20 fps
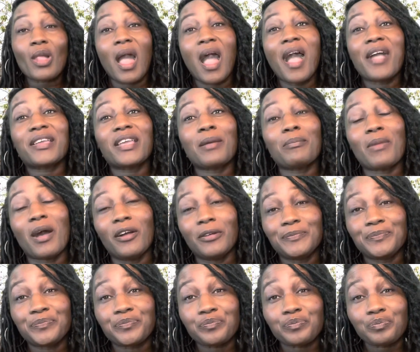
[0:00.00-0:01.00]
I get my
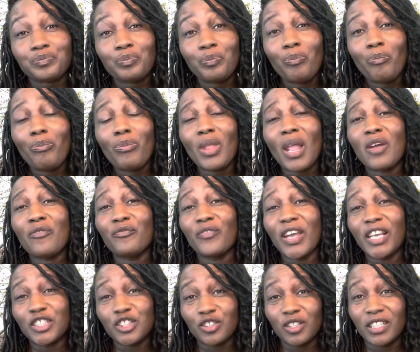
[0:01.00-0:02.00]

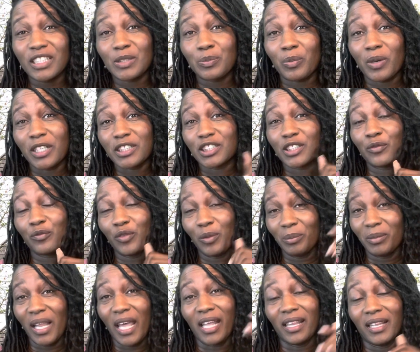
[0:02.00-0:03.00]
facial expression
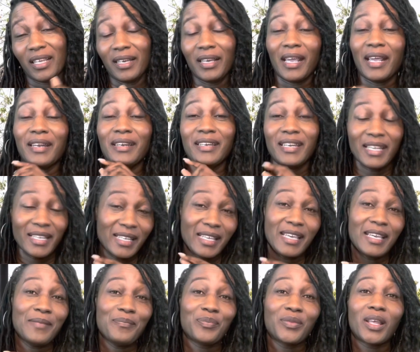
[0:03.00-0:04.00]
from Layla and
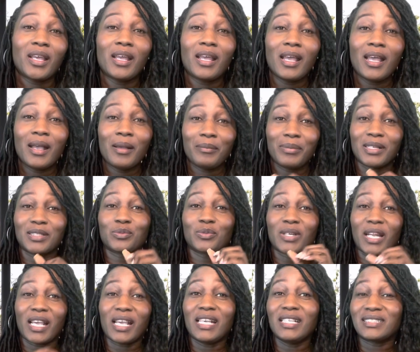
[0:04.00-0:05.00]
Nikki. Because when
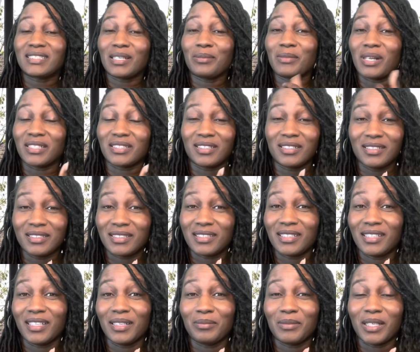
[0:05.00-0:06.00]
they eat something that's good to
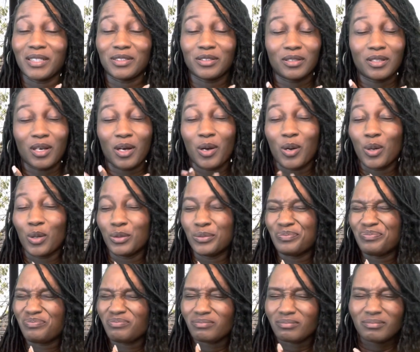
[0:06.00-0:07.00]
them, they do the whole,
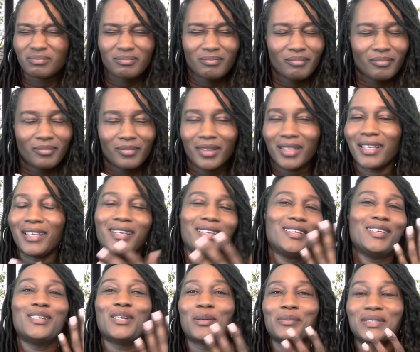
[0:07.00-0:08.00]

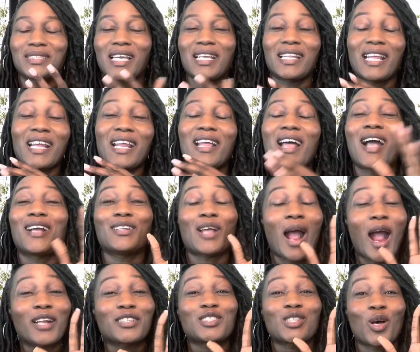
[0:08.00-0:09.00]
you know what I'm saying? They,
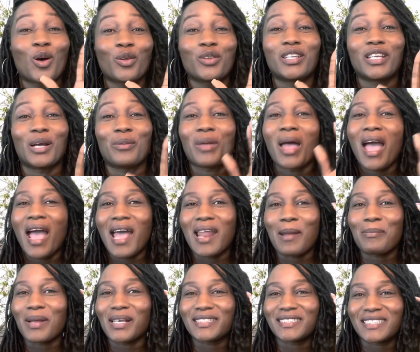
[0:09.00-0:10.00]
I, I told them, and
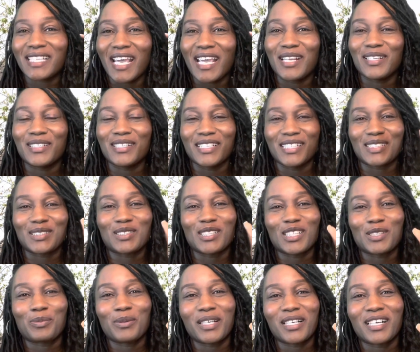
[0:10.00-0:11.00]
I'm not saying this
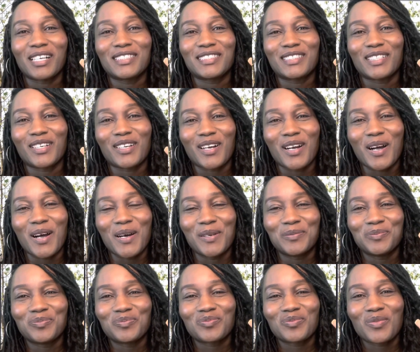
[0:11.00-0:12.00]
just because they're
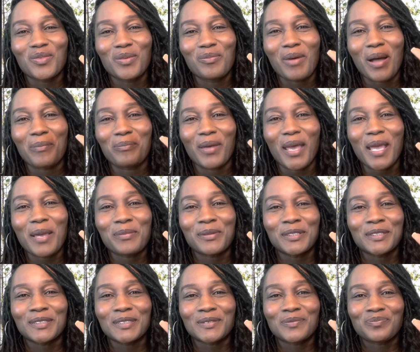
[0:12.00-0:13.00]
um my
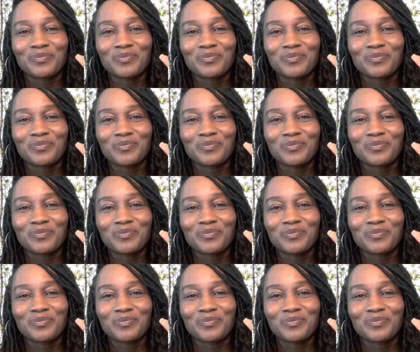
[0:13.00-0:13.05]
babies,